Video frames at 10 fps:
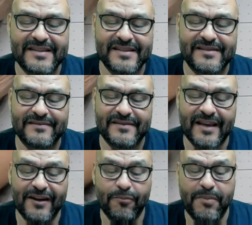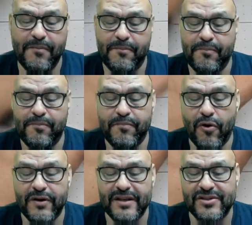just a little bit
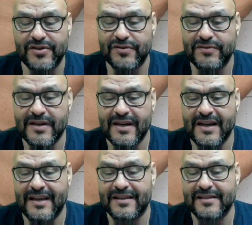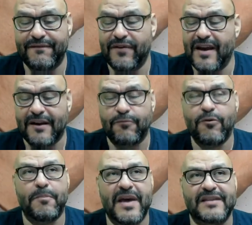bulky too. It doesn't feel like a
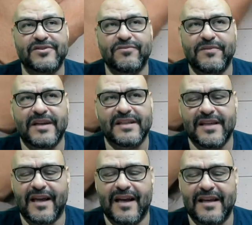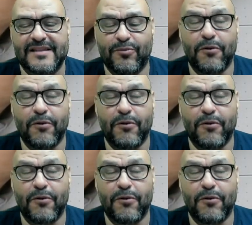real pencil. It's more